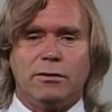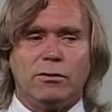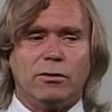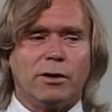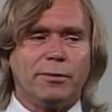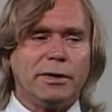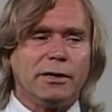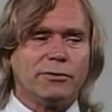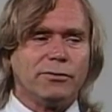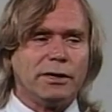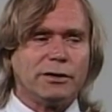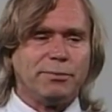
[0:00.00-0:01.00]
or
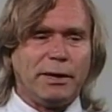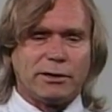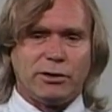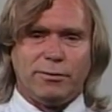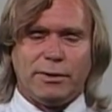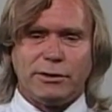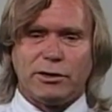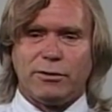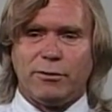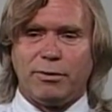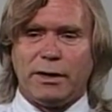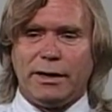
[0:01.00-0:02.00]
because we expect too much of
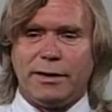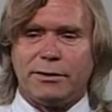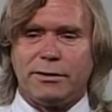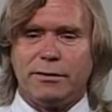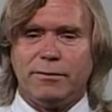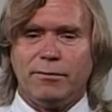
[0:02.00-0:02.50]
the plant.